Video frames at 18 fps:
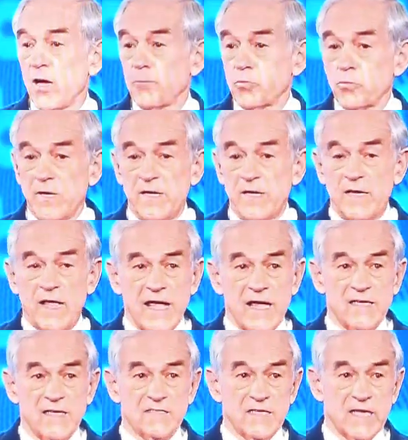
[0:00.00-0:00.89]
operate
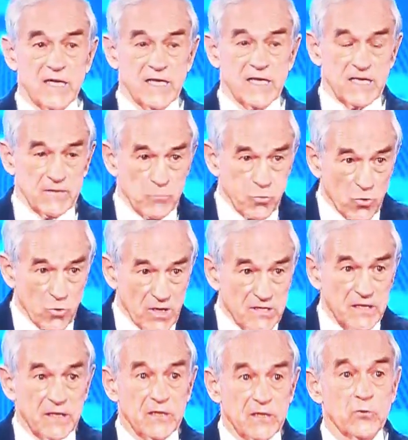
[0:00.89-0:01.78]
as a
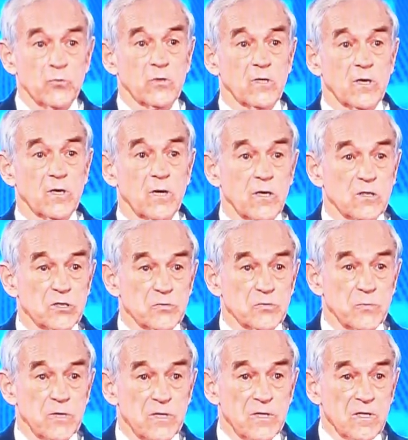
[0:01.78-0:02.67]
president or a
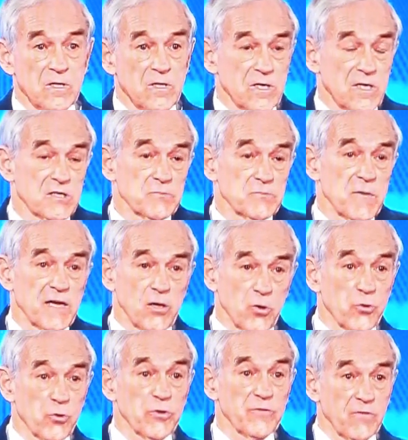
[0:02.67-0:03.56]
congressman is my
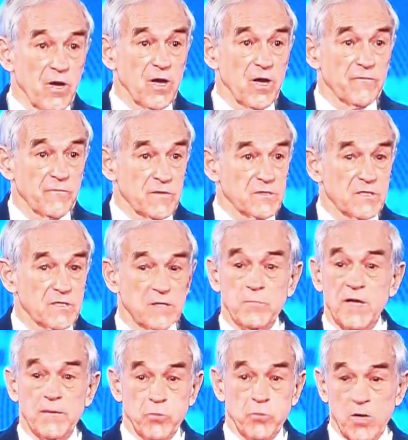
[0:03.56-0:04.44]
oath of office
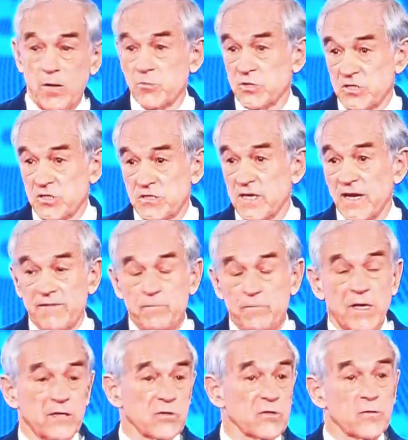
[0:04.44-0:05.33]
and my promises that
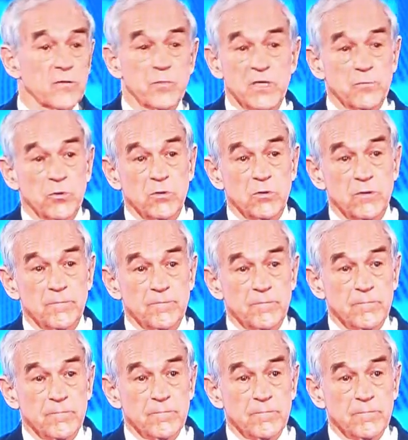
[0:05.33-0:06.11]
I've made to the people.